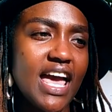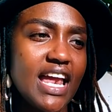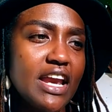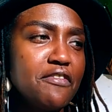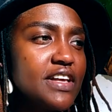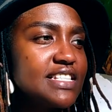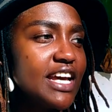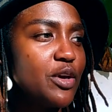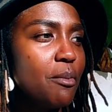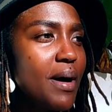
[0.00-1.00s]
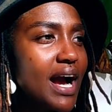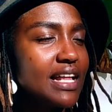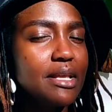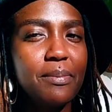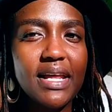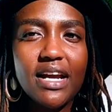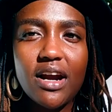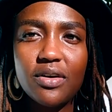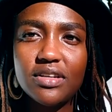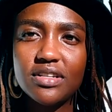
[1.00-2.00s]
and it feels like you're back at the
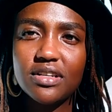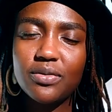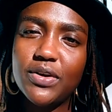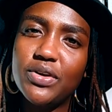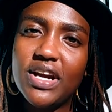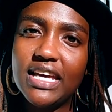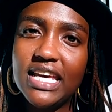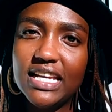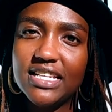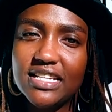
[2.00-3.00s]
playground when you're a kid?